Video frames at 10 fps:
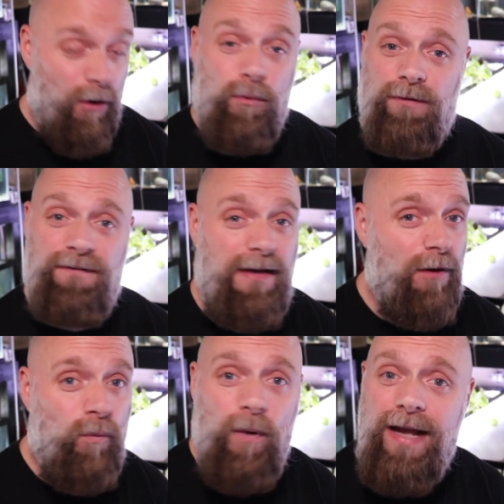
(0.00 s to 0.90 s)
we're
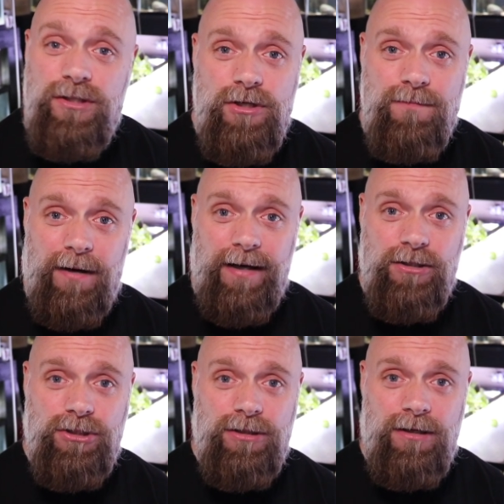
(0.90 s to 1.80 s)
feeding way too
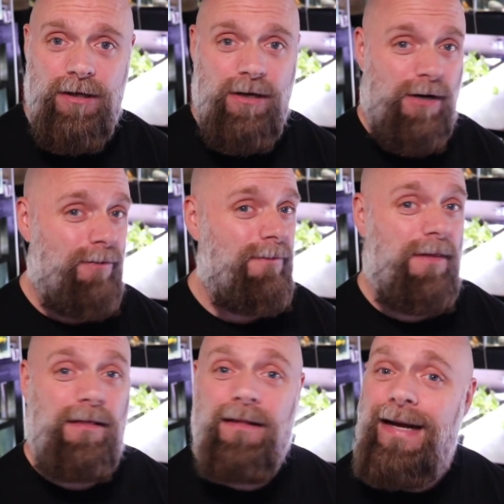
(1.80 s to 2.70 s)
much,
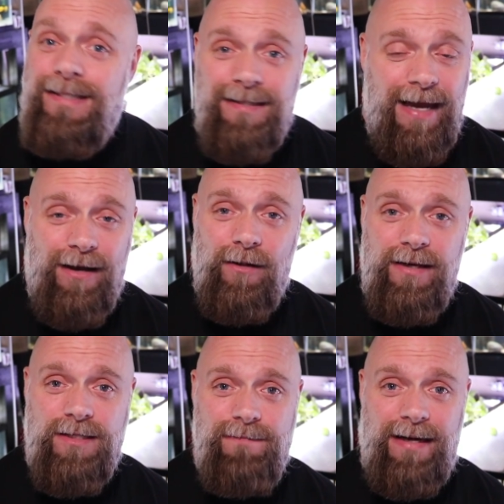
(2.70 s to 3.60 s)
the light cycle
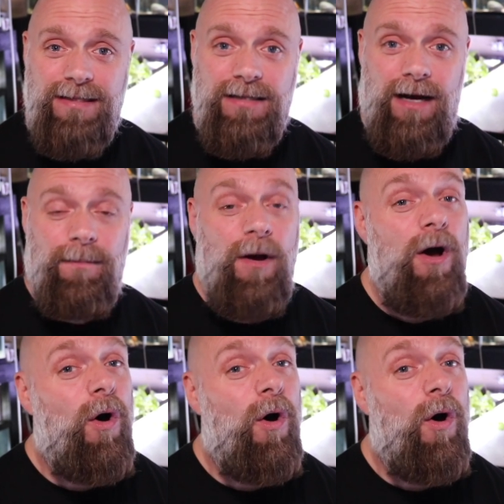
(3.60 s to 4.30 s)
is messed up,